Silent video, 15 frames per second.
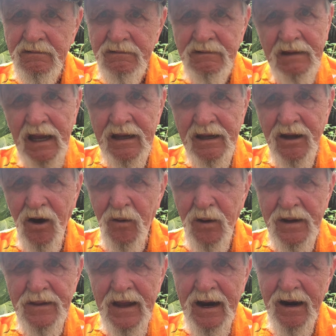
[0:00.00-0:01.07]
till you go
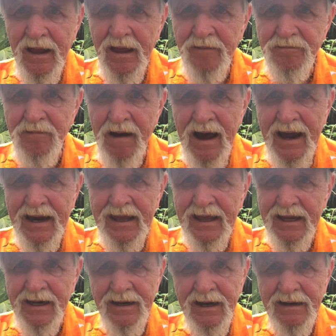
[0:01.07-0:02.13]
in there that Friday
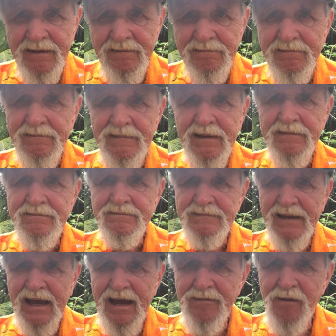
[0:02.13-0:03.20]
and
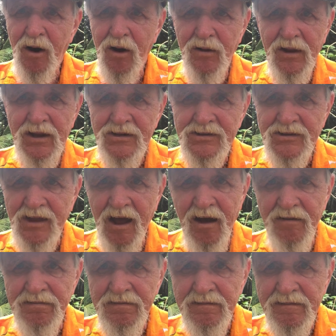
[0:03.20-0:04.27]
have all this stuff,